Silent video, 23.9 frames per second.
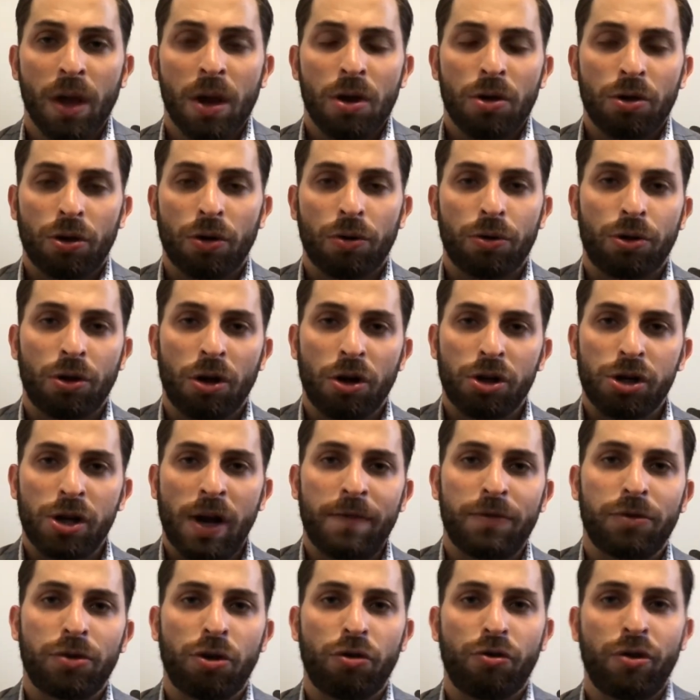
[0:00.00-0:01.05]
So
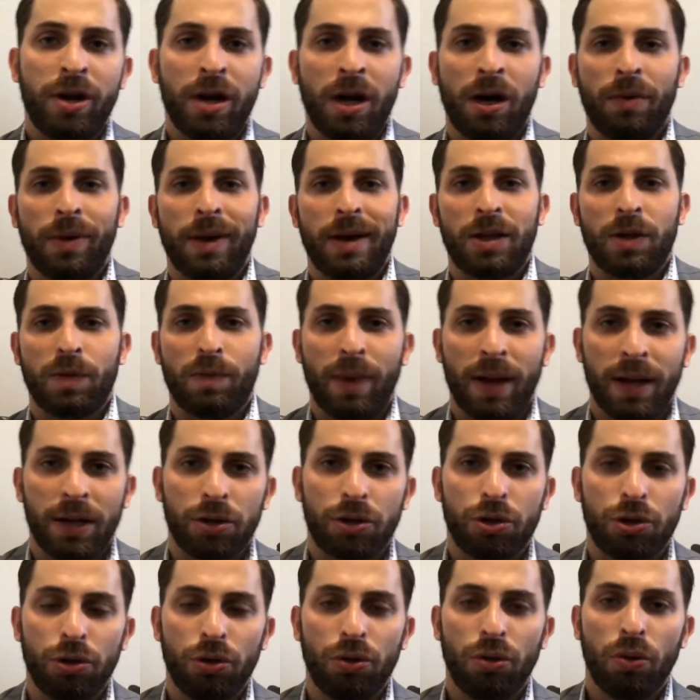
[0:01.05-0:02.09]
Xerjoff's Torino is meant
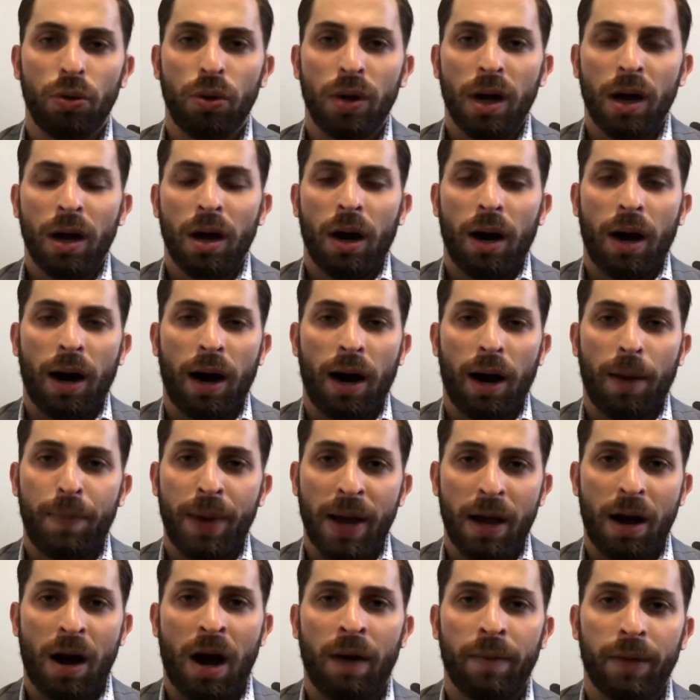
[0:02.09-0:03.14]
to
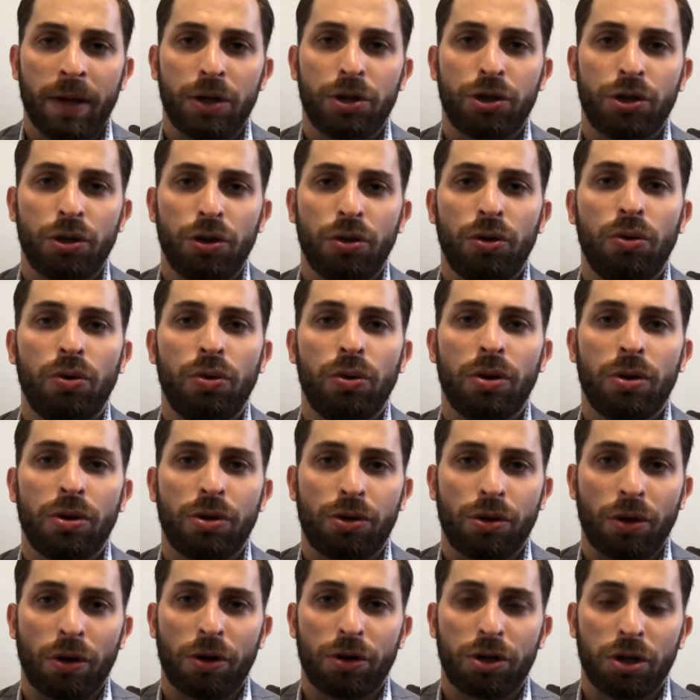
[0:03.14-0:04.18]
pay homage to
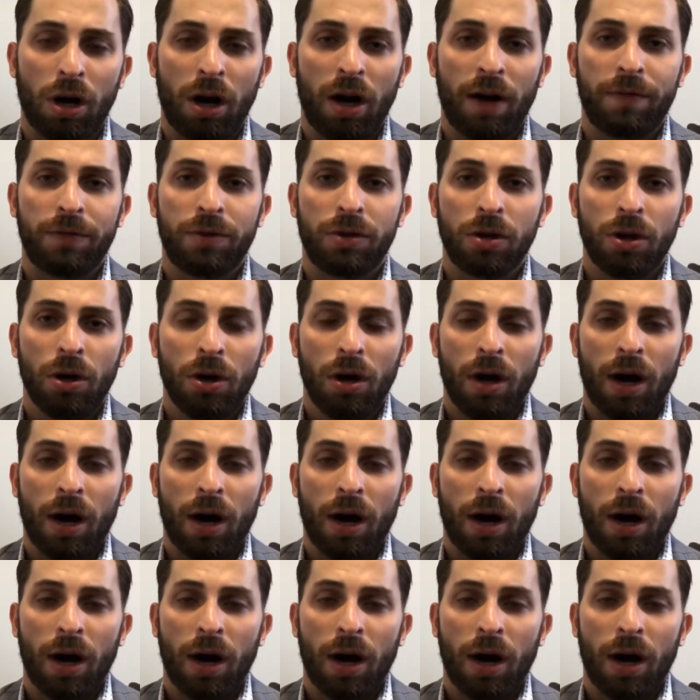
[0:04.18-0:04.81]
Xerjoff's